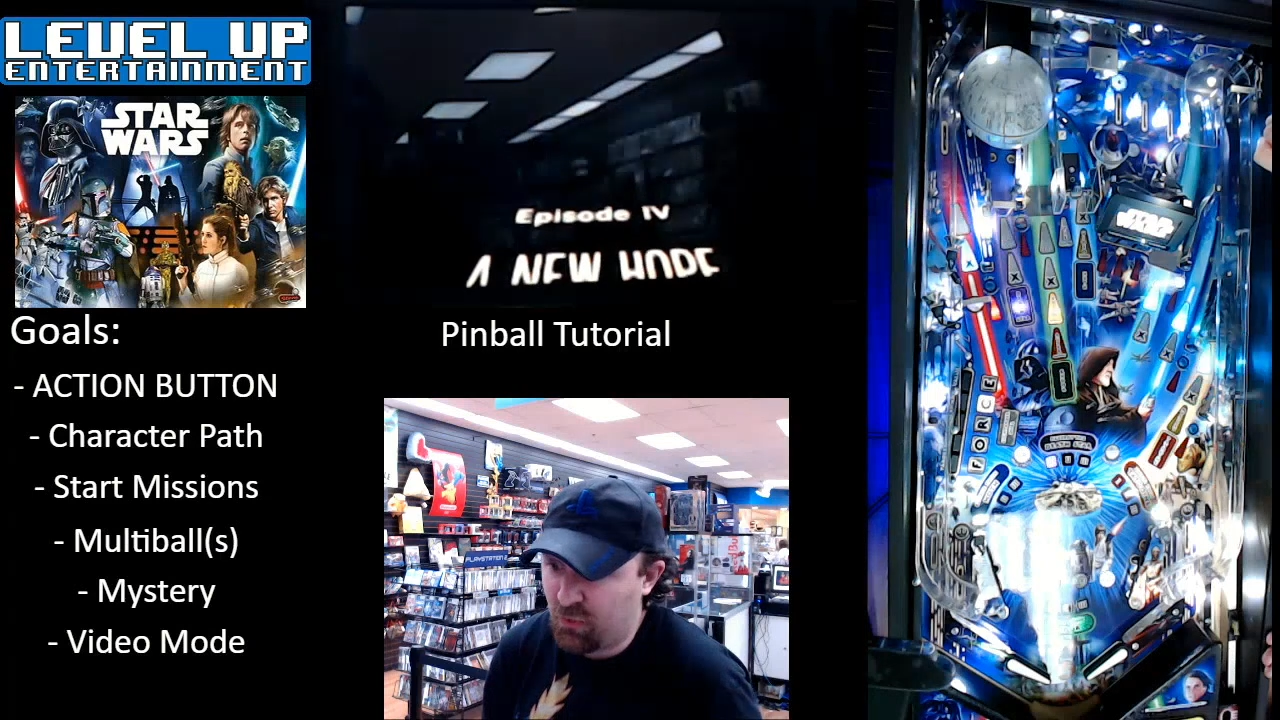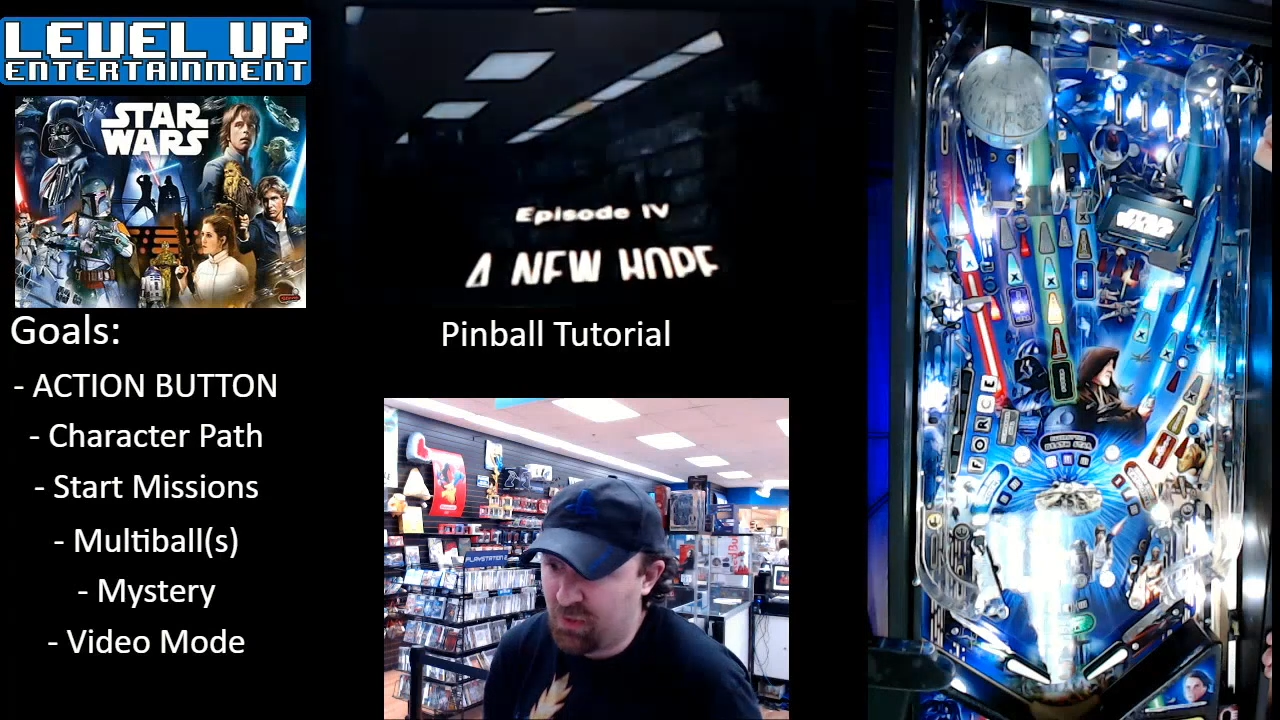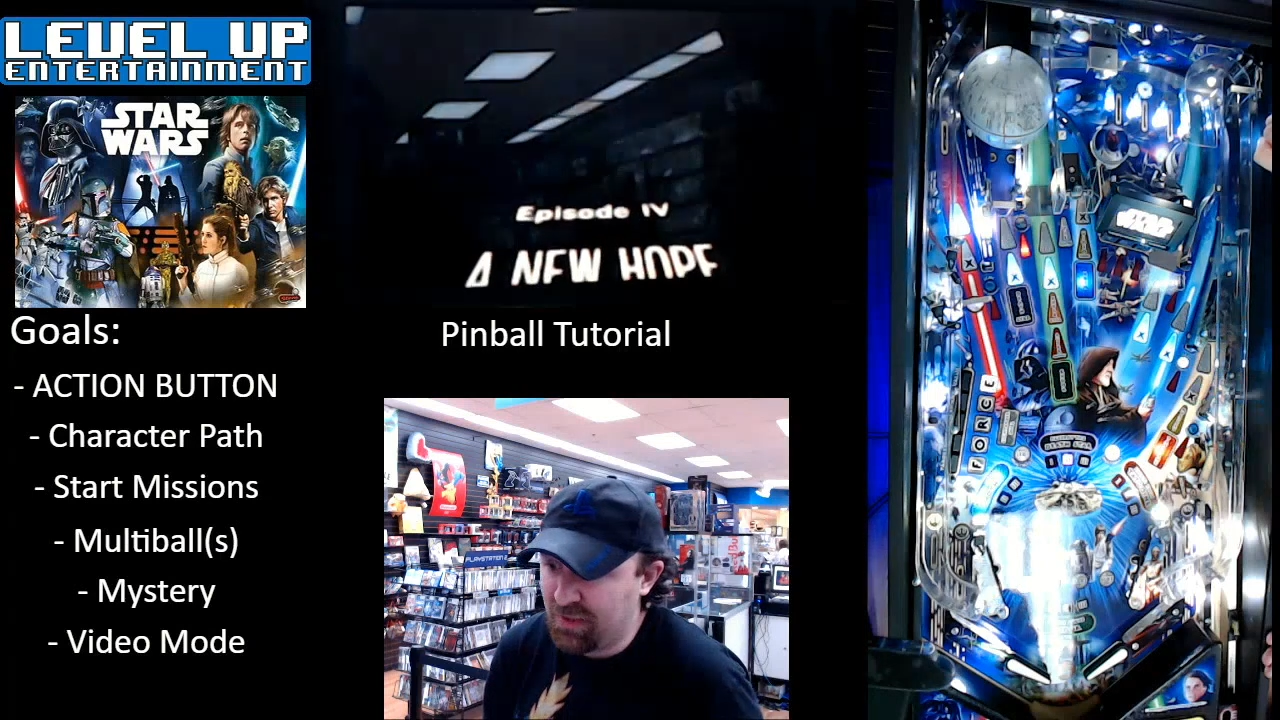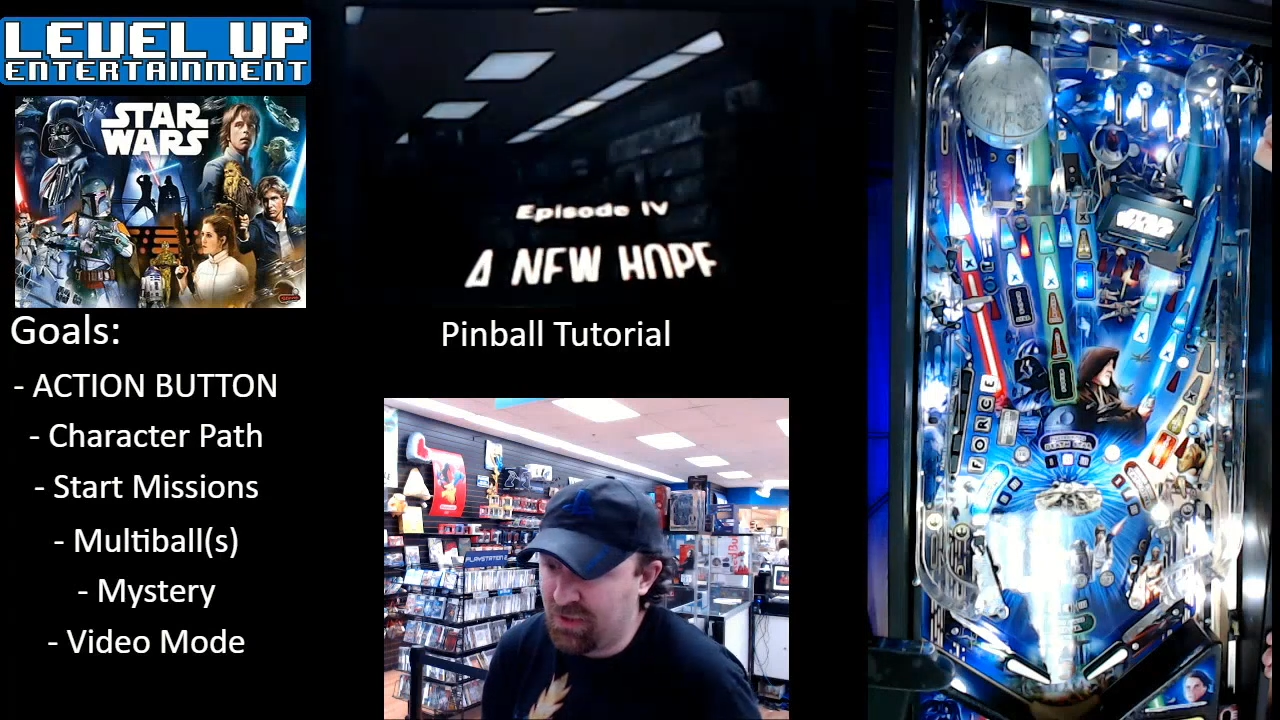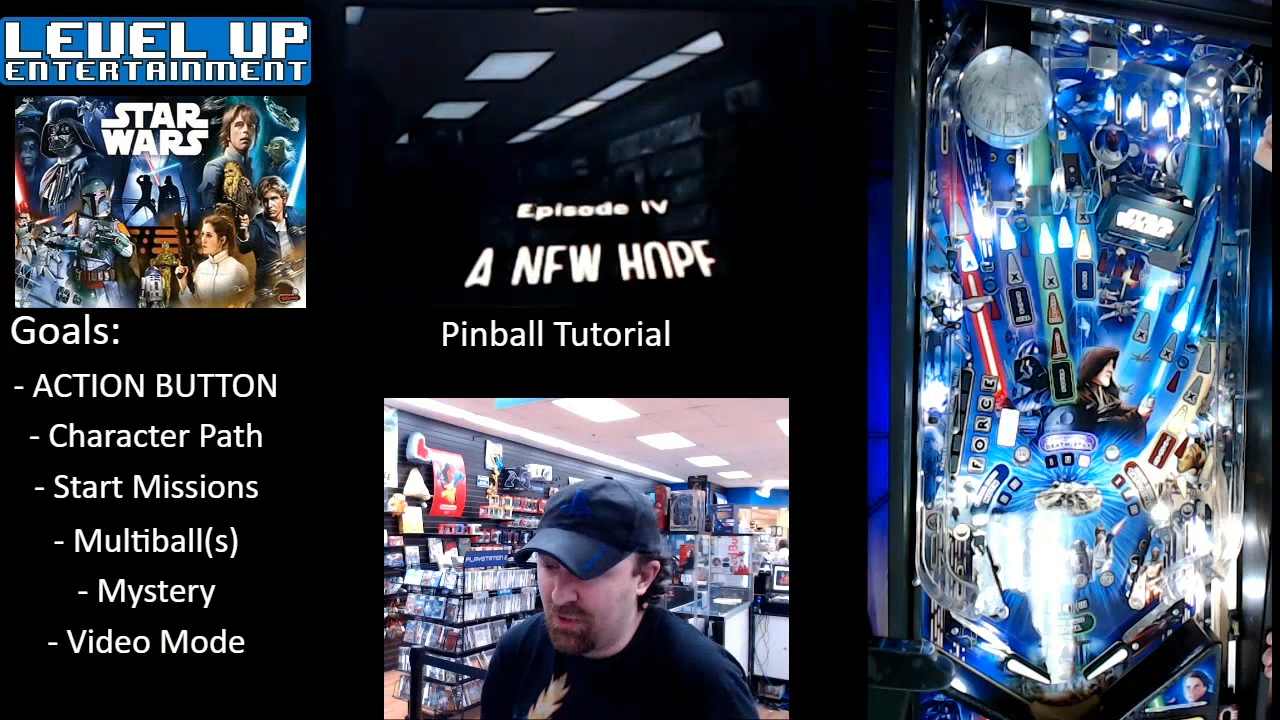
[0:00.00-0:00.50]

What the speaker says: really the